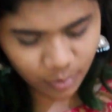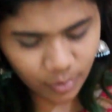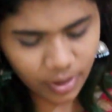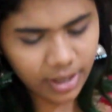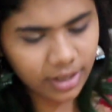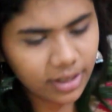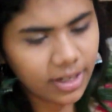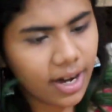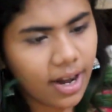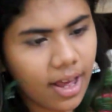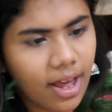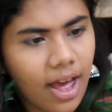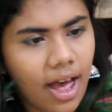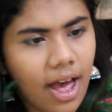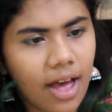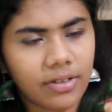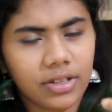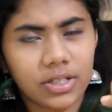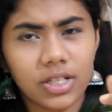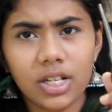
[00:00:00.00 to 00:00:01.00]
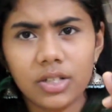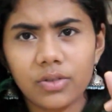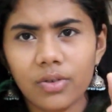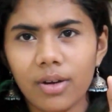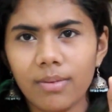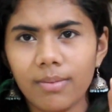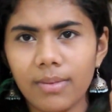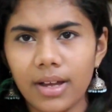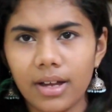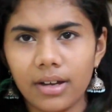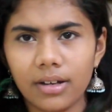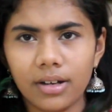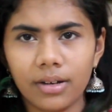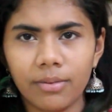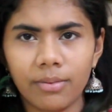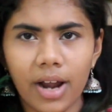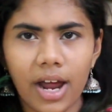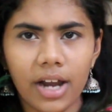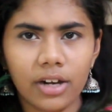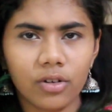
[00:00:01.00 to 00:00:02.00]
one that I have. This is from a
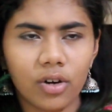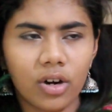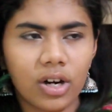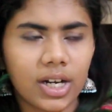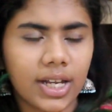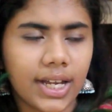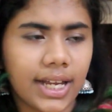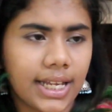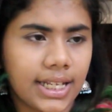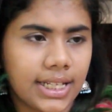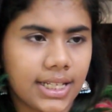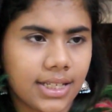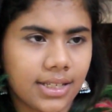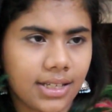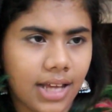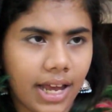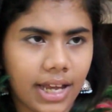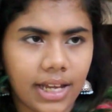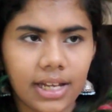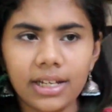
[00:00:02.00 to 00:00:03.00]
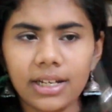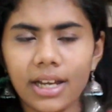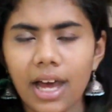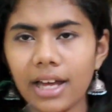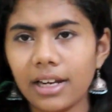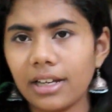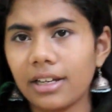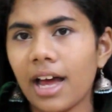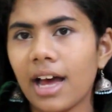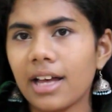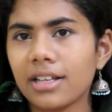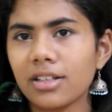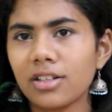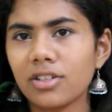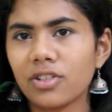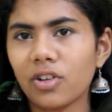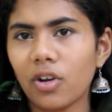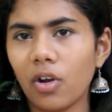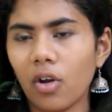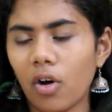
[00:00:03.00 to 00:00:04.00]
brand called Inside, and it has
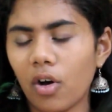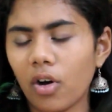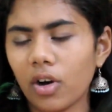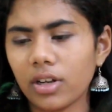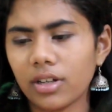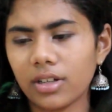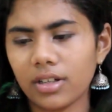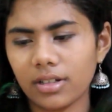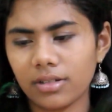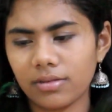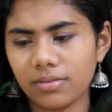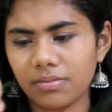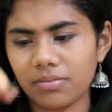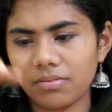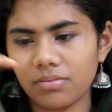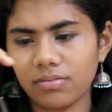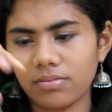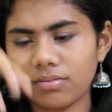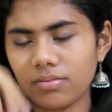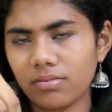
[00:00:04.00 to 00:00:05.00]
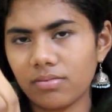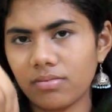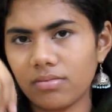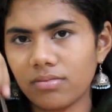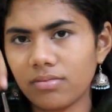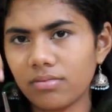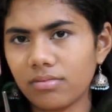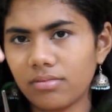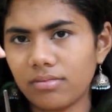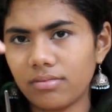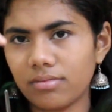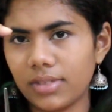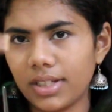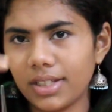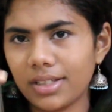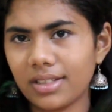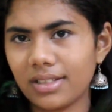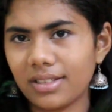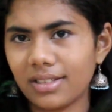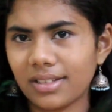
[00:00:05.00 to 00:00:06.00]
this long,
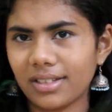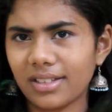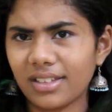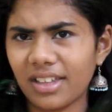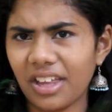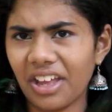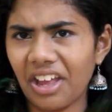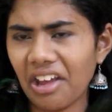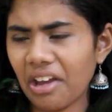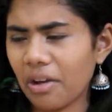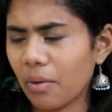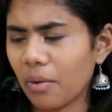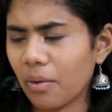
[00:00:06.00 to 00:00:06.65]
this thing,